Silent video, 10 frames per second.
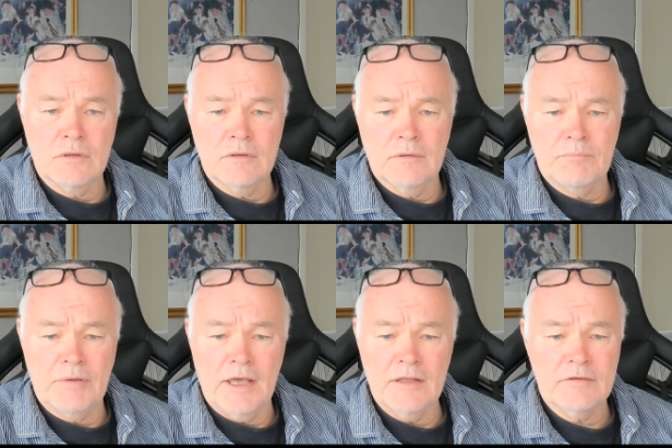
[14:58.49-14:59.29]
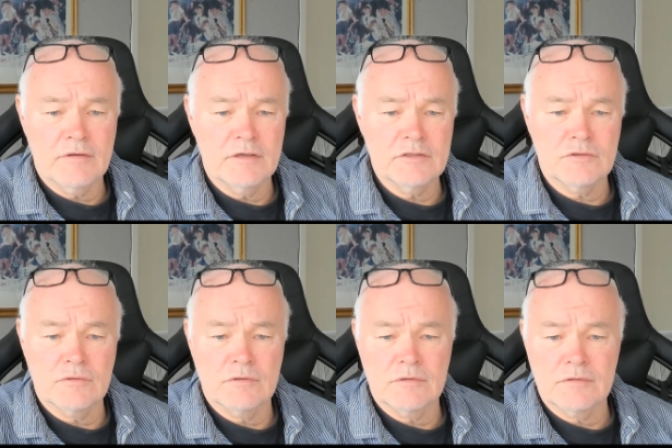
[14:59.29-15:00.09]
painters or
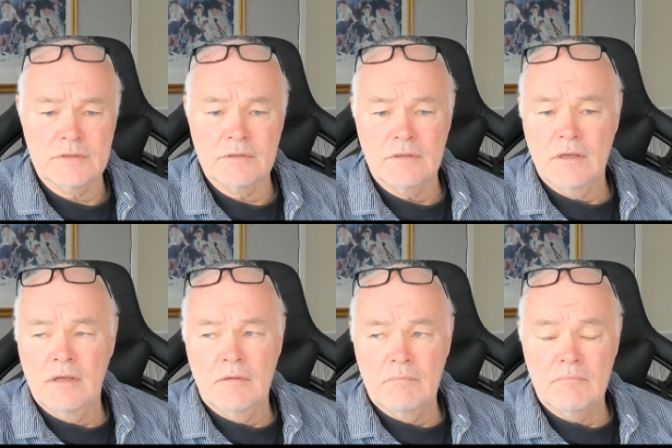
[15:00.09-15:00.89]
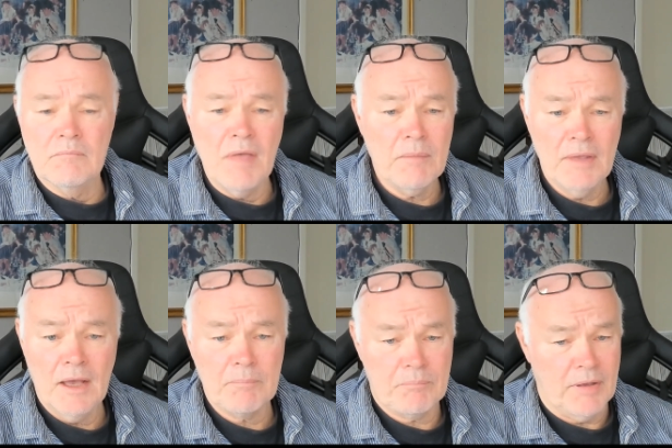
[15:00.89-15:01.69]
maybe I
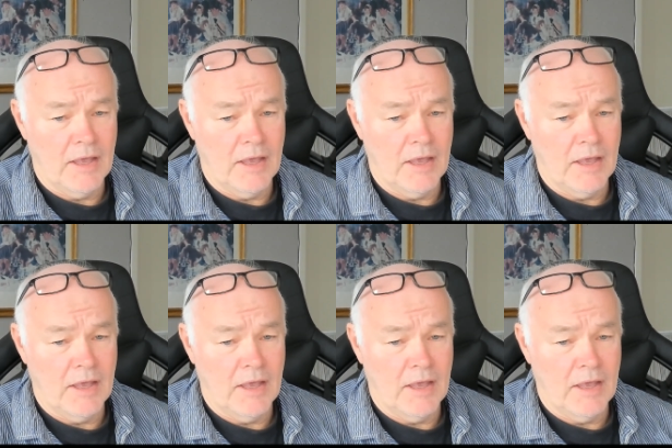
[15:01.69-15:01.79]
painted